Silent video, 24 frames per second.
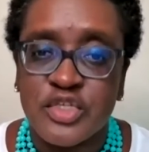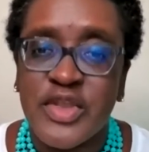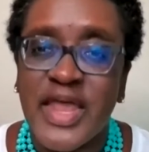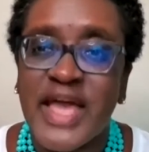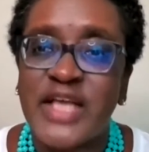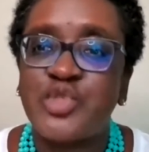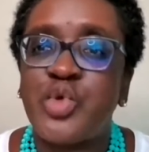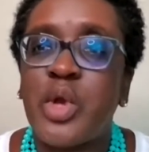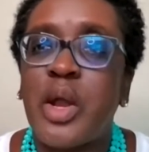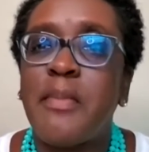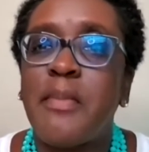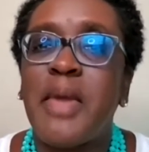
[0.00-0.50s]
So
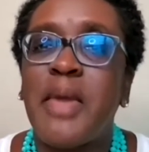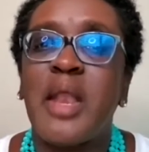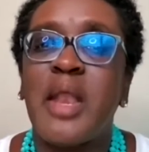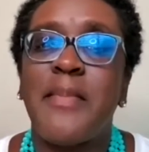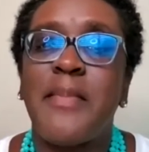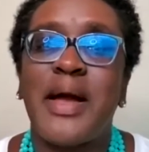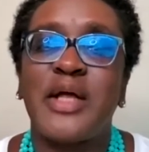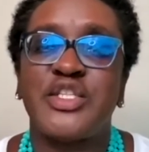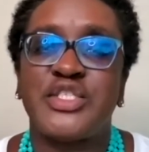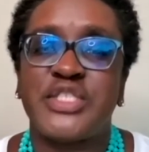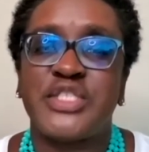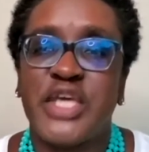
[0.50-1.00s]
that's what I mean
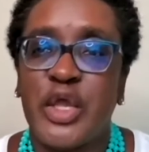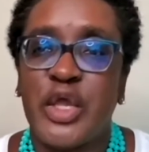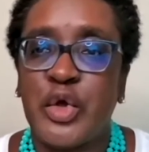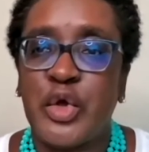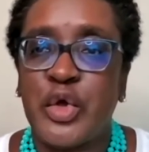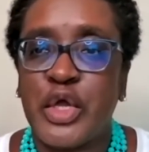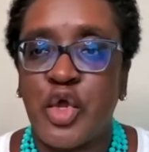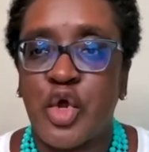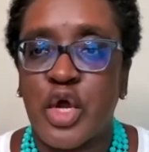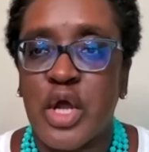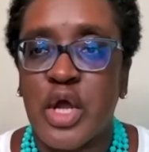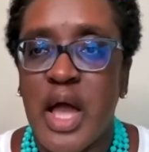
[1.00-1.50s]
about
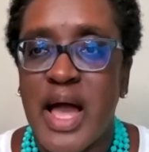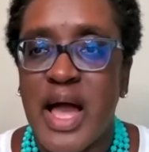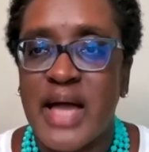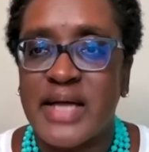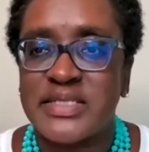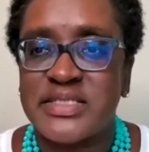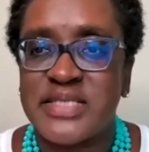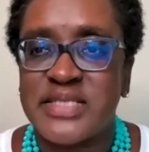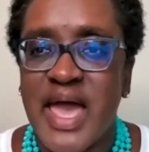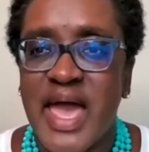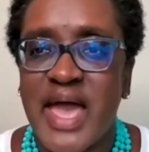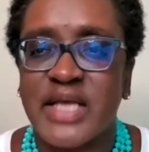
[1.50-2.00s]
tiering your
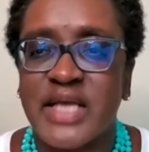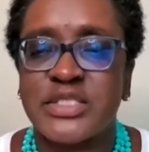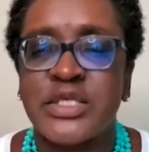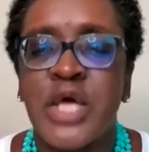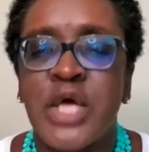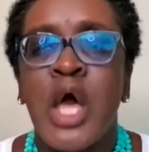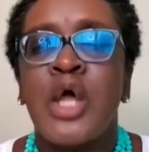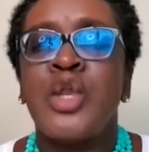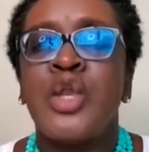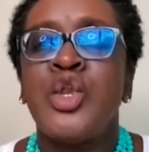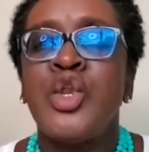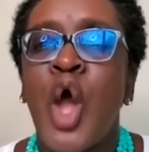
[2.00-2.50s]
contacts,
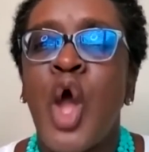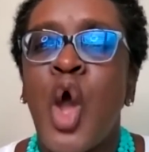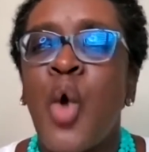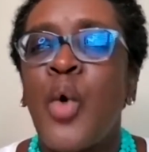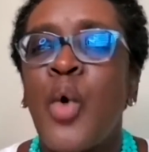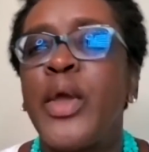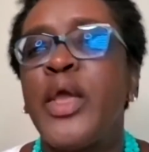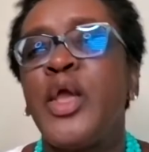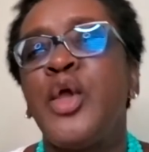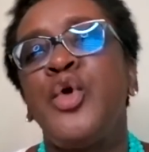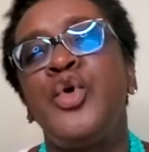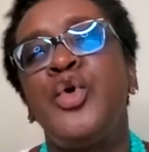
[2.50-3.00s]

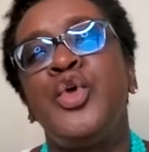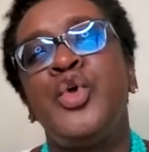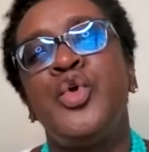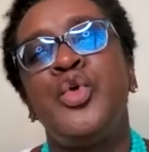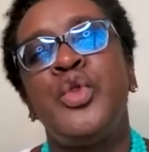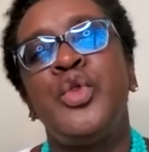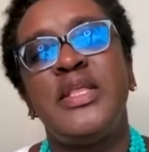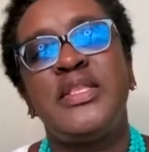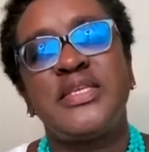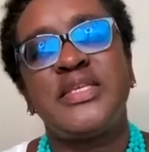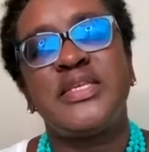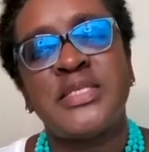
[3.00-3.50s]
knowing who
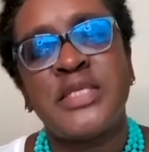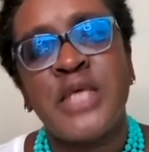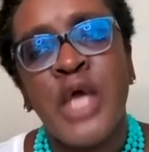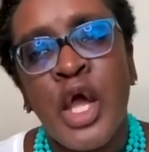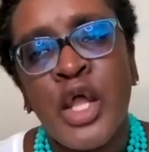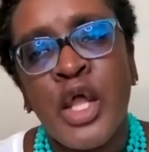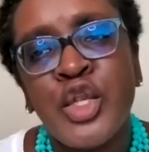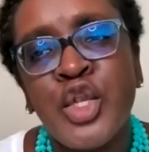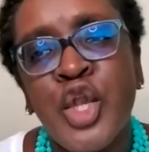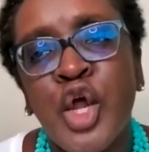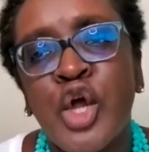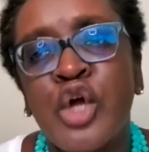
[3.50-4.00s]
you need to
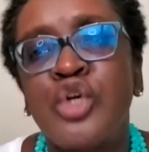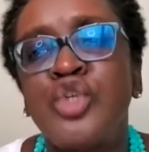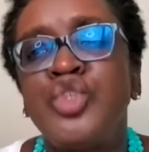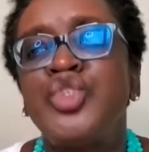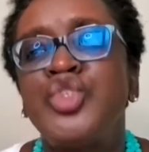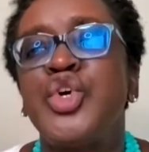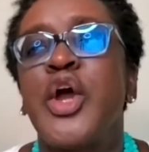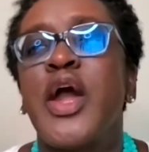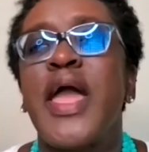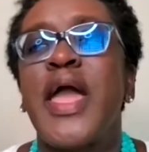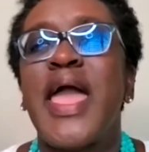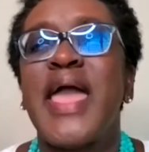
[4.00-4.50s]

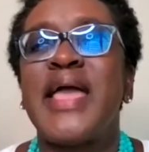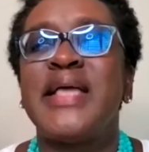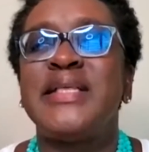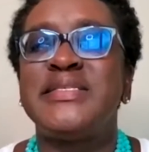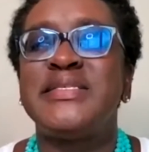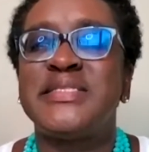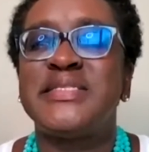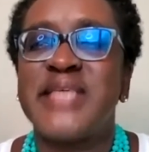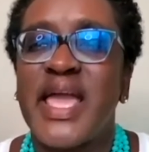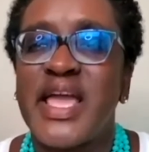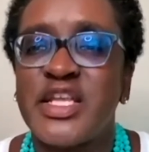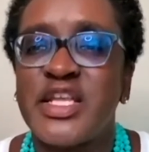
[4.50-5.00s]
nurture
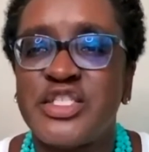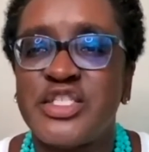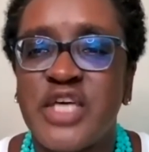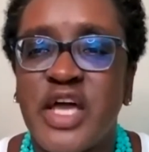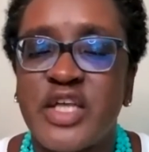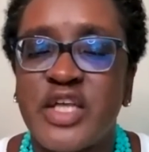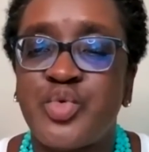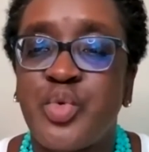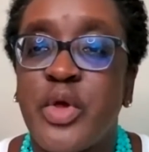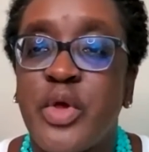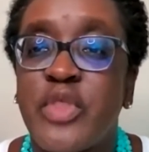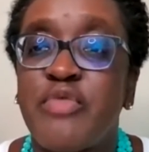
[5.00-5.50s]
and stay in
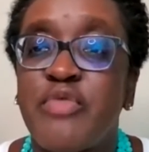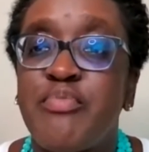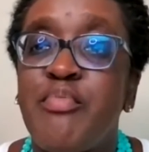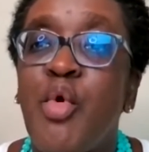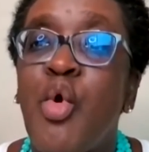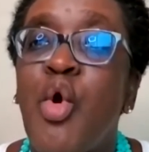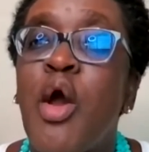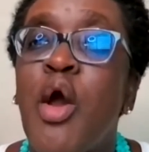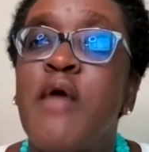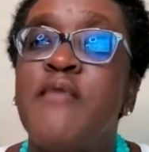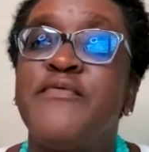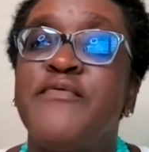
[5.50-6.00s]
touch with
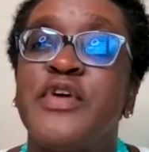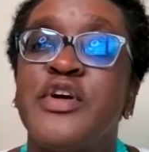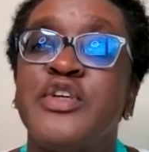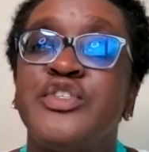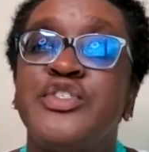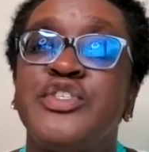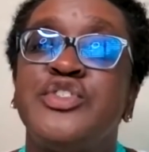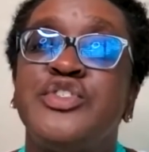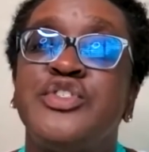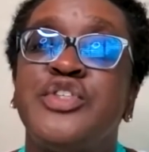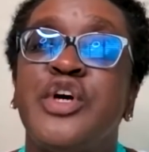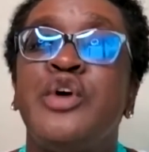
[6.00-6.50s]
more
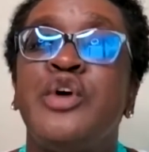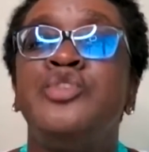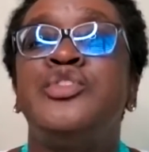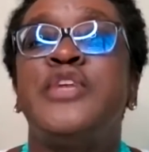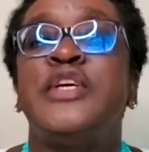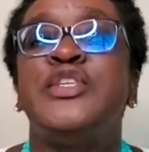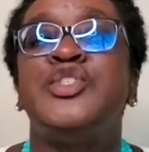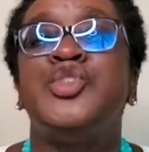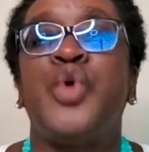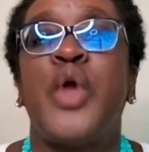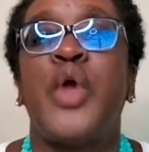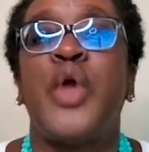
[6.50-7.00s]
versus those
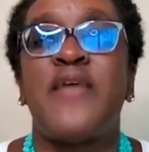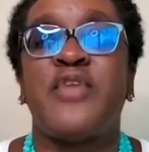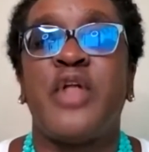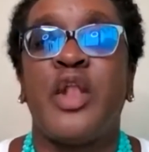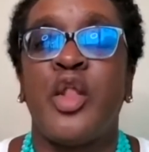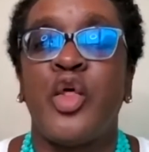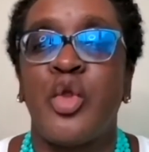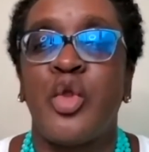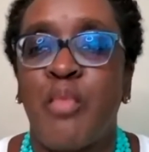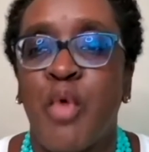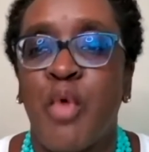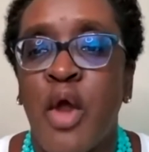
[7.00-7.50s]
that you have a
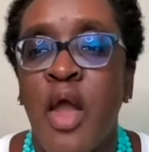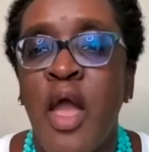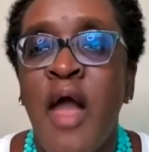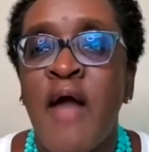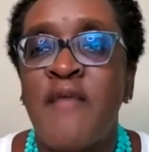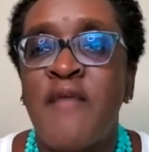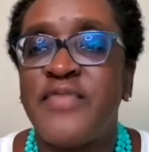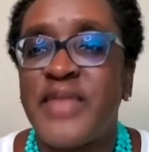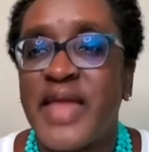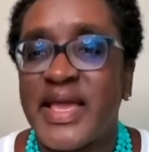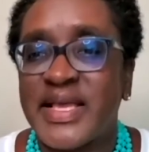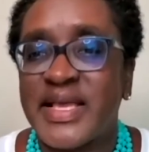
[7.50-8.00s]
little more
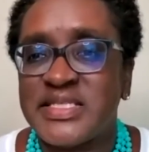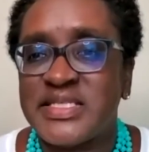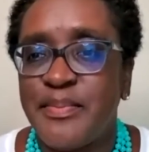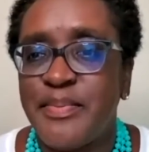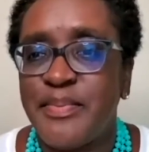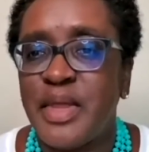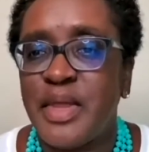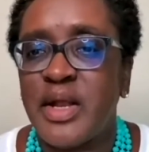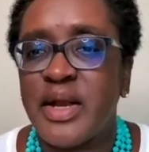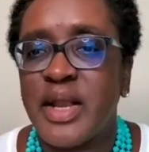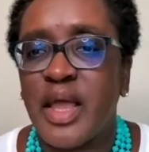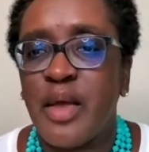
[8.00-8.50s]

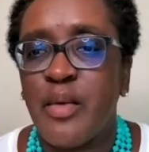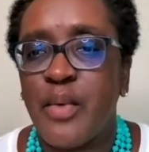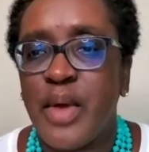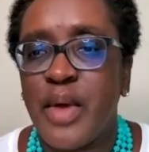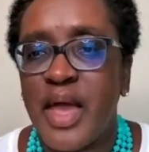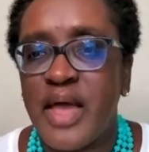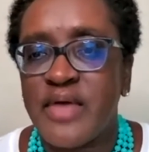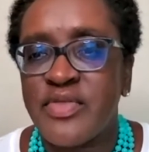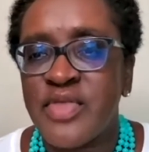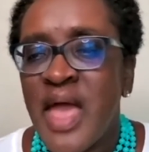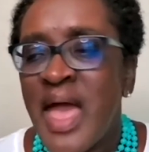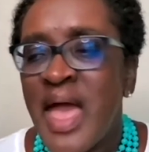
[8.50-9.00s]
flexibility with.